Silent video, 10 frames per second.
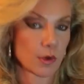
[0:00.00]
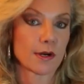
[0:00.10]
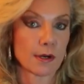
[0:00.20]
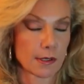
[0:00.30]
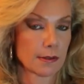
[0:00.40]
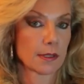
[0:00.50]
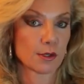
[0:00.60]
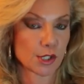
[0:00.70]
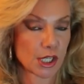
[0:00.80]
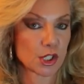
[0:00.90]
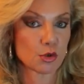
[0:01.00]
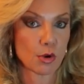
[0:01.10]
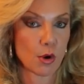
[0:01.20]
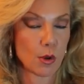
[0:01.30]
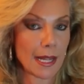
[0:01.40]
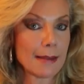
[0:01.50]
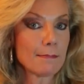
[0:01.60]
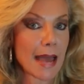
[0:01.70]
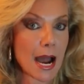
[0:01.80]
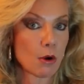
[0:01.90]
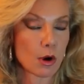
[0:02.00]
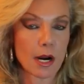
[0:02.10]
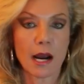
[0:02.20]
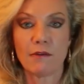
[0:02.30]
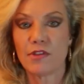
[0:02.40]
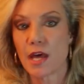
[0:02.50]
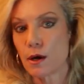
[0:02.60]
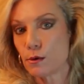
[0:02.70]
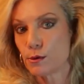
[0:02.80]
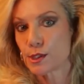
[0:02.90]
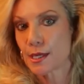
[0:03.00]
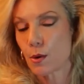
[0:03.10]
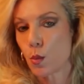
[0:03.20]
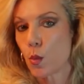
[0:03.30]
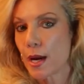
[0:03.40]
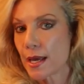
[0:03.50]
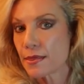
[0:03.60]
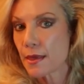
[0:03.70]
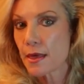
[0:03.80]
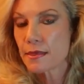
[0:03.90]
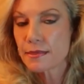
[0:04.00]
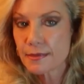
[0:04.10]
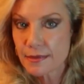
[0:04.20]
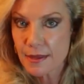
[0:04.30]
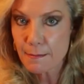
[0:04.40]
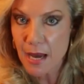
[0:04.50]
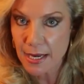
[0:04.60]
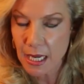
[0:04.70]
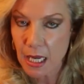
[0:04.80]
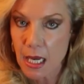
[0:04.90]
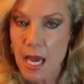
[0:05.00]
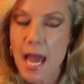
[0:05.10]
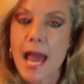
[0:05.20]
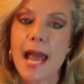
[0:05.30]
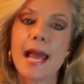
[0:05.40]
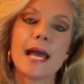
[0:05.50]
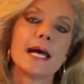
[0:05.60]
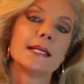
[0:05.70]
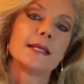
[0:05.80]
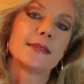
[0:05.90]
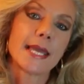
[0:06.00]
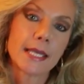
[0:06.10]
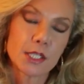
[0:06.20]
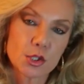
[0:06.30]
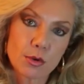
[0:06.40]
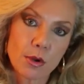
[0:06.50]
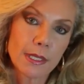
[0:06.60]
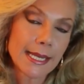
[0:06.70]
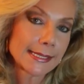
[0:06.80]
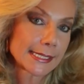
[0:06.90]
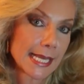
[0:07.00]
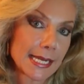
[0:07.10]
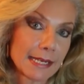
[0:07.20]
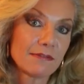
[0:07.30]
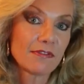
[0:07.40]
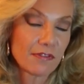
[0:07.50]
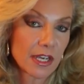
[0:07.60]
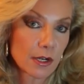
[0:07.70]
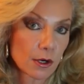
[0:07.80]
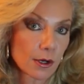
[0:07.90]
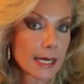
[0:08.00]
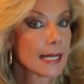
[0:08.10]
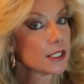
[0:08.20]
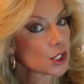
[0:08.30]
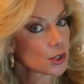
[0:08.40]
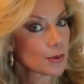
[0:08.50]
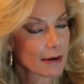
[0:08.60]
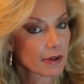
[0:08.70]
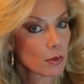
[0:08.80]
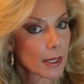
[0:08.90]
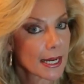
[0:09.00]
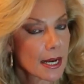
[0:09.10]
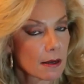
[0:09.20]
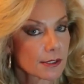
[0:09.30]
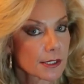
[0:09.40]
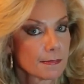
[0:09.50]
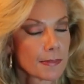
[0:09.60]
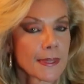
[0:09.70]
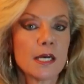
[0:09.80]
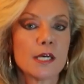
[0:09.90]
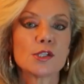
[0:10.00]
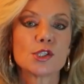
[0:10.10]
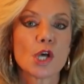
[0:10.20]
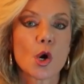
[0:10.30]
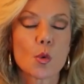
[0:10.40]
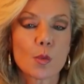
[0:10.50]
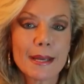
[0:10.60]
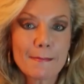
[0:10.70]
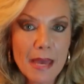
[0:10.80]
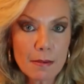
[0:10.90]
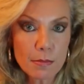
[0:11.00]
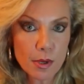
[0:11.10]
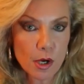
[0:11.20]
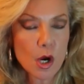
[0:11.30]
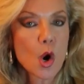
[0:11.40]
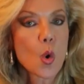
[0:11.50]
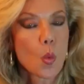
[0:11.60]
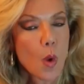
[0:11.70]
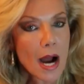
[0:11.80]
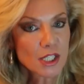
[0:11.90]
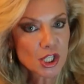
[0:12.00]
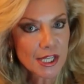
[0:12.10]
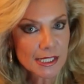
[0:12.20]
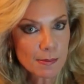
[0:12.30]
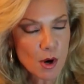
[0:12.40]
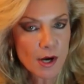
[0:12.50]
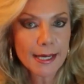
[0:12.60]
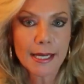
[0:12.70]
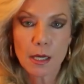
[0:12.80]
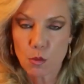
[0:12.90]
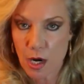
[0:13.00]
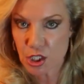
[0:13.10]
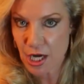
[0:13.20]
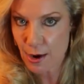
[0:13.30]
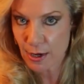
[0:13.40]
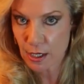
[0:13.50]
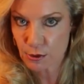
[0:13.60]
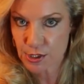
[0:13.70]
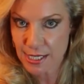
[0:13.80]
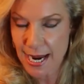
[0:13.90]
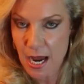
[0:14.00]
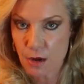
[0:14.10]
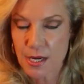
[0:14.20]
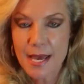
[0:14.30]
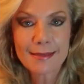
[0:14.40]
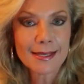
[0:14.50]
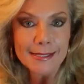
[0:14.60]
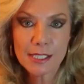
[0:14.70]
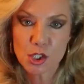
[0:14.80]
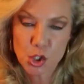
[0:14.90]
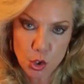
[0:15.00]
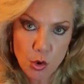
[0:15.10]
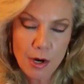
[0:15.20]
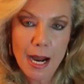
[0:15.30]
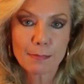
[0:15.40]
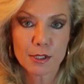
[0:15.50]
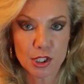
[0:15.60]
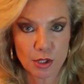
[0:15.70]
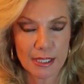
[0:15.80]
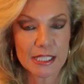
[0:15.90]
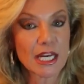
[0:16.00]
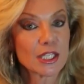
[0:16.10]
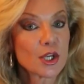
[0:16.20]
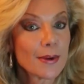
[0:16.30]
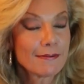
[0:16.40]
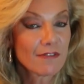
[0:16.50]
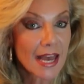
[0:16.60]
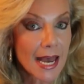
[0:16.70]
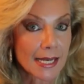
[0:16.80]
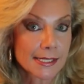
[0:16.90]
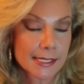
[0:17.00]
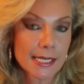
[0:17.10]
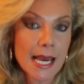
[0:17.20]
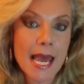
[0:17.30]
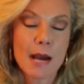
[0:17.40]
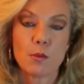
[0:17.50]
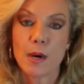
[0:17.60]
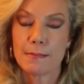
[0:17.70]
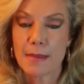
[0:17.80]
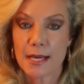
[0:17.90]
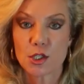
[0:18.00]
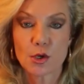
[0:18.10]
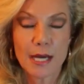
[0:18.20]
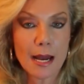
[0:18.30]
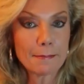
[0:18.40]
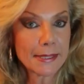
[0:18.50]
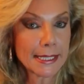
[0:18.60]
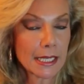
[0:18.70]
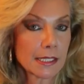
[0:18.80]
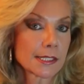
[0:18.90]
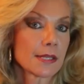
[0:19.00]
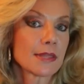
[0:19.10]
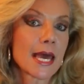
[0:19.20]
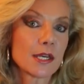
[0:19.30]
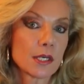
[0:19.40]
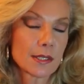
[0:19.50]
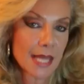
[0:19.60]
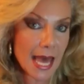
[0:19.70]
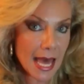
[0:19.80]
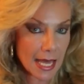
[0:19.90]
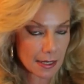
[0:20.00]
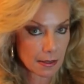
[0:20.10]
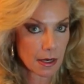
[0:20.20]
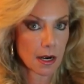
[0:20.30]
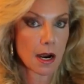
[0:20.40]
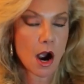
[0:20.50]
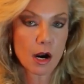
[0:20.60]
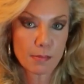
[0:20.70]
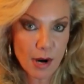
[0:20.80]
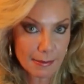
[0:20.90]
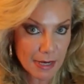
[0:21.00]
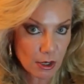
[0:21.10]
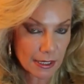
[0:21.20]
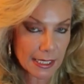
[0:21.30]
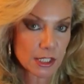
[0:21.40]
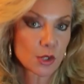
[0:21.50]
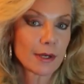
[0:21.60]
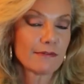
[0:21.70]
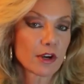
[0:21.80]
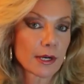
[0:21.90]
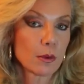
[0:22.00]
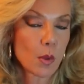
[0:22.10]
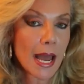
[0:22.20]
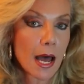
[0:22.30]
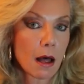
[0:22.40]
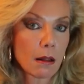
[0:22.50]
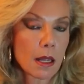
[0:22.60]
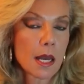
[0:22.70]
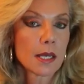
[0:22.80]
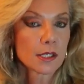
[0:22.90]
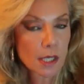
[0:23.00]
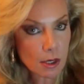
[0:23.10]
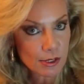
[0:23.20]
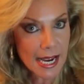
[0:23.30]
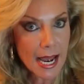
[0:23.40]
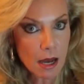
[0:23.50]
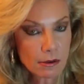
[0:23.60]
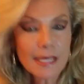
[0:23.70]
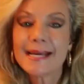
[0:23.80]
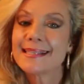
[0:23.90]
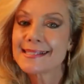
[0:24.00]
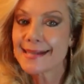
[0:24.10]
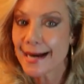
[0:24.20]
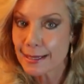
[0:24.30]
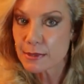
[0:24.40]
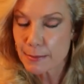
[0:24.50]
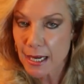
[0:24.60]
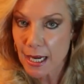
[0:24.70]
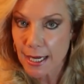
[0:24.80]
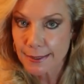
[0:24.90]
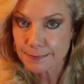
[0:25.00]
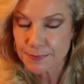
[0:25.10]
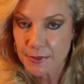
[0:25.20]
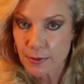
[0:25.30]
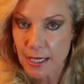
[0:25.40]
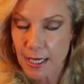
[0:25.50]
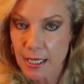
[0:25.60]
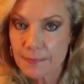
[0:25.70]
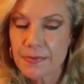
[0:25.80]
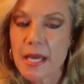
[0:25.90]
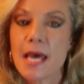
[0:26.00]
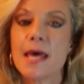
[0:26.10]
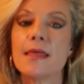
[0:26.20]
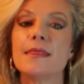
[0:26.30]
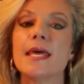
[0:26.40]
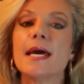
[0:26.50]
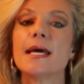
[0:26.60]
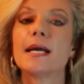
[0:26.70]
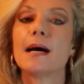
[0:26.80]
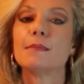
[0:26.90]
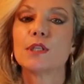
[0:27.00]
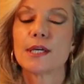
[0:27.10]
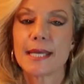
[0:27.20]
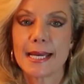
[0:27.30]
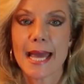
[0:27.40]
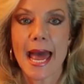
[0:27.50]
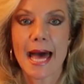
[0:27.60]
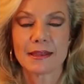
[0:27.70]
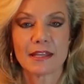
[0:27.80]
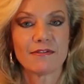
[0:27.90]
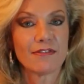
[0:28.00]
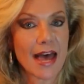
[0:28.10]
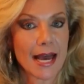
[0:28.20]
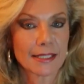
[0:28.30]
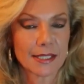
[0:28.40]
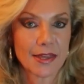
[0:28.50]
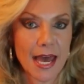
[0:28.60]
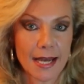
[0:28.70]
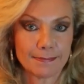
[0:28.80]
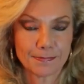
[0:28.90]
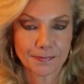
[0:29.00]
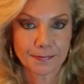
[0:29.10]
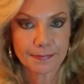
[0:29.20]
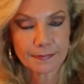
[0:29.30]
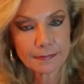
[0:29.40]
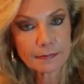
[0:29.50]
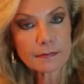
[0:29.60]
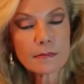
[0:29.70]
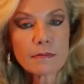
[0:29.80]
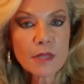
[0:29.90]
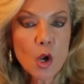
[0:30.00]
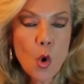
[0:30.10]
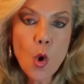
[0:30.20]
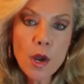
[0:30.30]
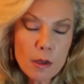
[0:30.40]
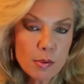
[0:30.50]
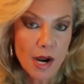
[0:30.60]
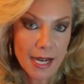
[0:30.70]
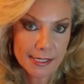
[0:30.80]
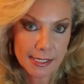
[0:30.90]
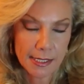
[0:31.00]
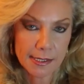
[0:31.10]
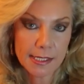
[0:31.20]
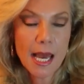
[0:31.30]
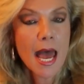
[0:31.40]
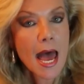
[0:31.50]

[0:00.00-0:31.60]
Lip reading: where there's control and power of those with the money, and they control and set in fear into everyone else. So remember, watch this market and watch how it goes down. This is your opportunity to invest. When major companies that are primarily doing very well go down, it's time to buy, okay? Then I'm looking at the fact that oil prices